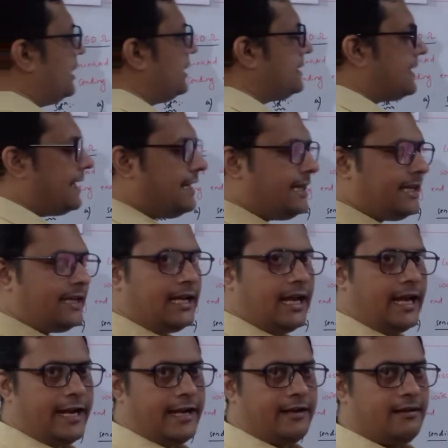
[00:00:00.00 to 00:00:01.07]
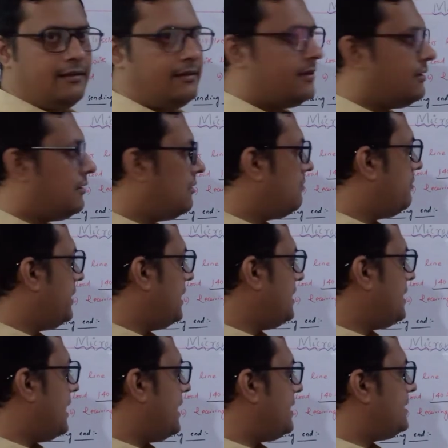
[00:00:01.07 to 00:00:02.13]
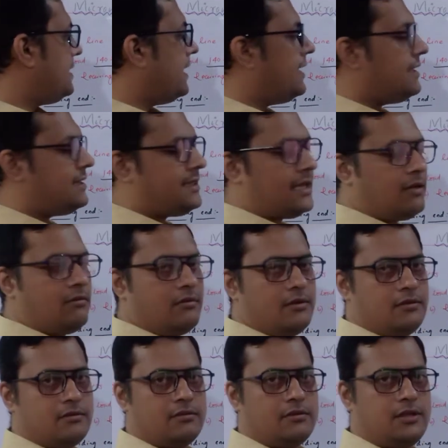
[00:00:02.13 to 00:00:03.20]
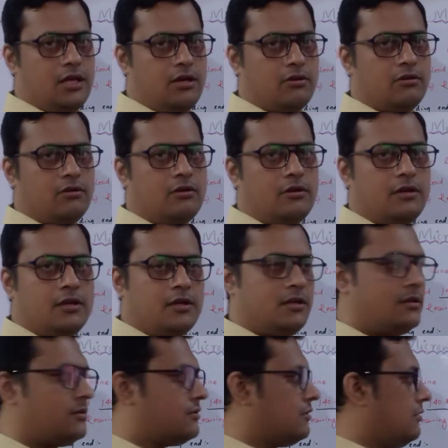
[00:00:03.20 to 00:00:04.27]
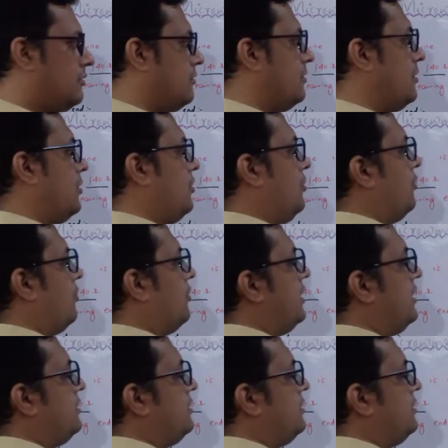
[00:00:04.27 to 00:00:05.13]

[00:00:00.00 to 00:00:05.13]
sending end means at Z is equals to 0. So load is